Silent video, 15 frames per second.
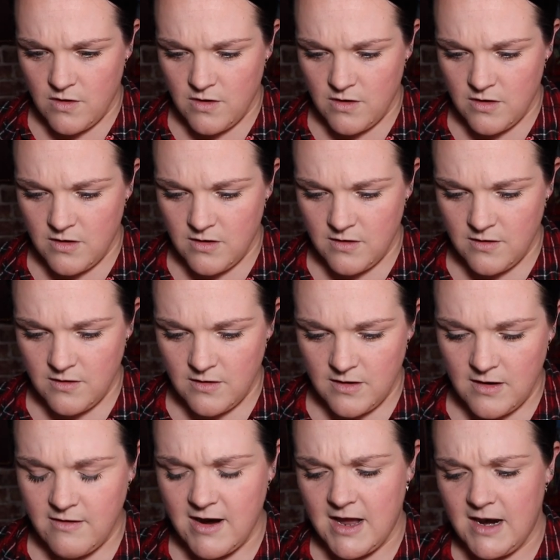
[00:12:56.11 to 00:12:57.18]
All
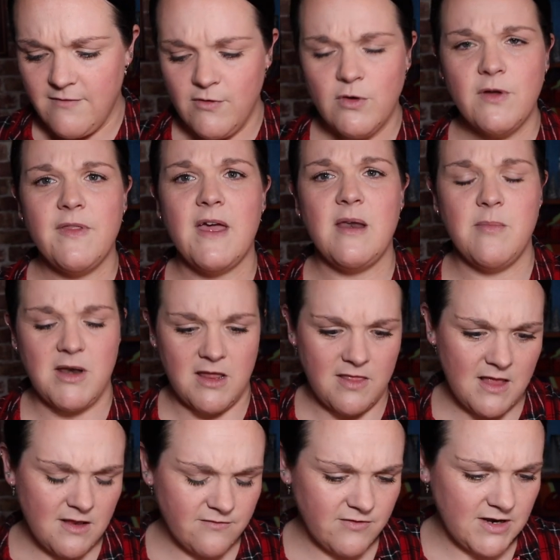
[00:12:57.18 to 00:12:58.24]
right, I'll have a look at that in a minute.
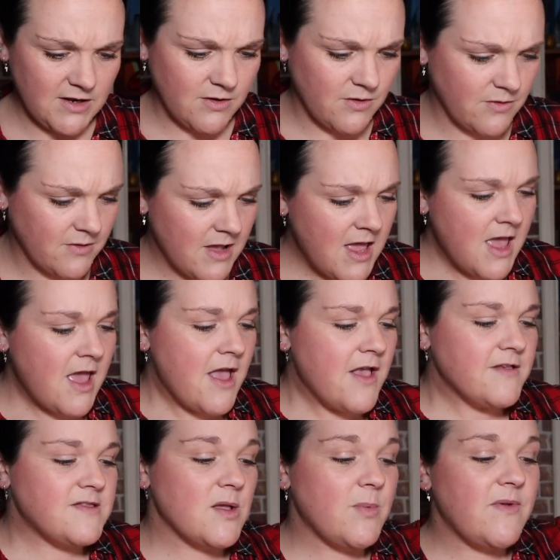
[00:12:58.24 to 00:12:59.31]
That's really cool.
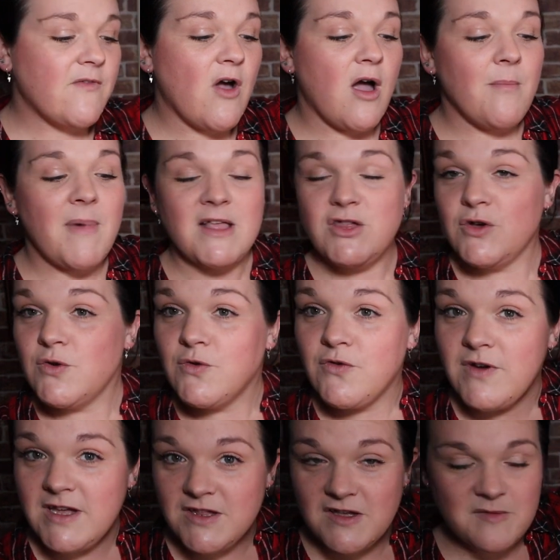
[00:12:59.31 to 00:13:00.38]
So we've got a magical
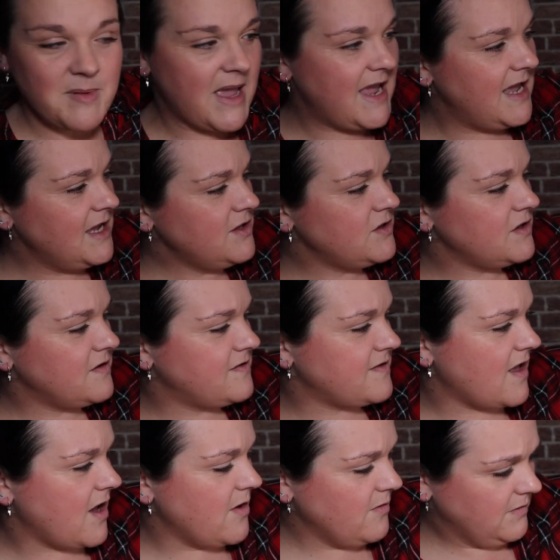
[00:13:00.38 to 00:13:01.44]
creatures page.
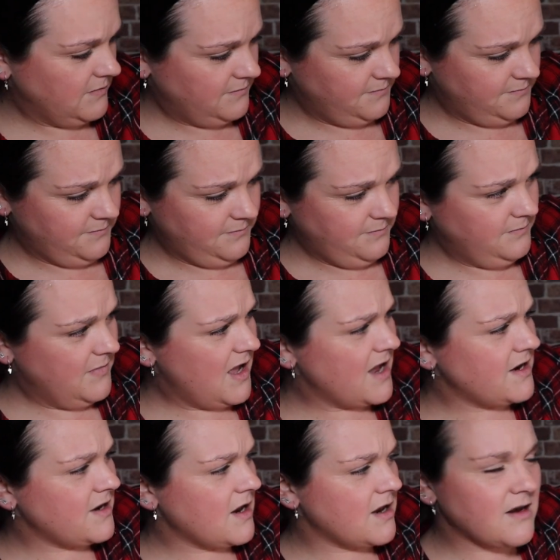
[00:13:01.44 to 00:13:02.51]
So
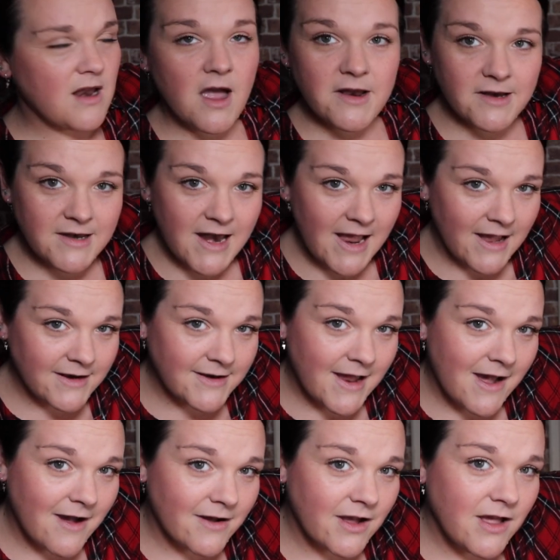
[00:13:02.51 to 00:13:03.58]
a
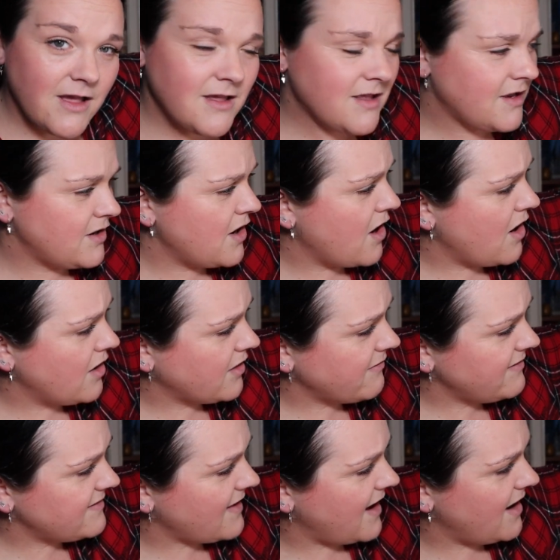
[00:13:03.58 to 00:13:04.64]
naga? Naga,
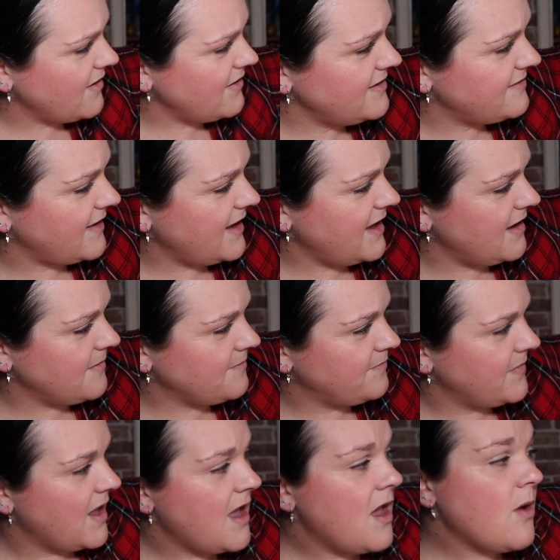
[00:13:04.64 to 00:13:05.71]
is that say it?
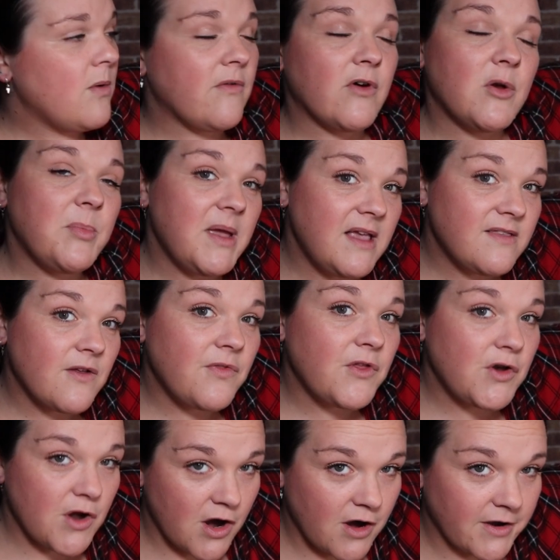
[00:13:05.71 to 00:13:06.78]
We've got a piece on the
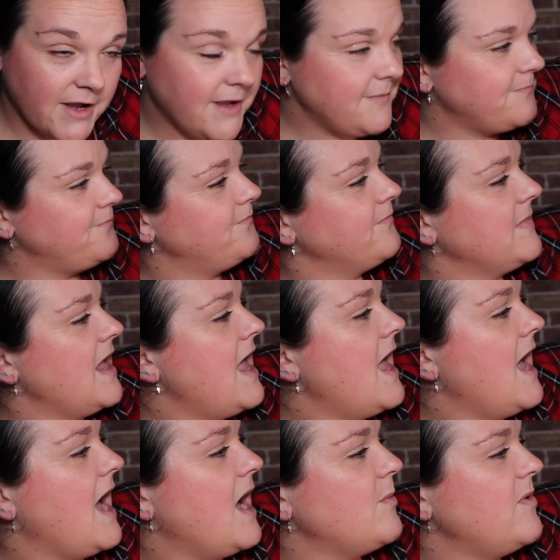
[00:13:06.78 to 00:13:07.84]
naga.
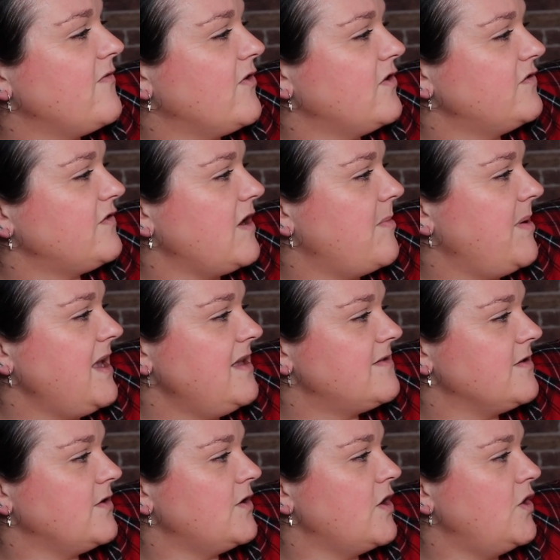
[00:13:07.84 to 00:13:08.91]
And we've got a
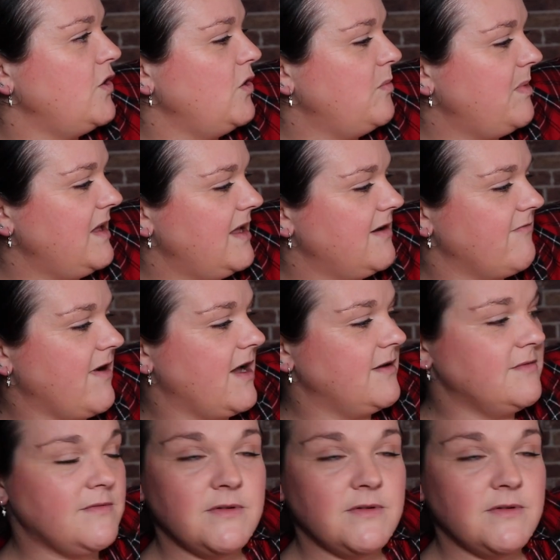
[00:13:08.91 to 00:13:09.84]
piece on Nubira.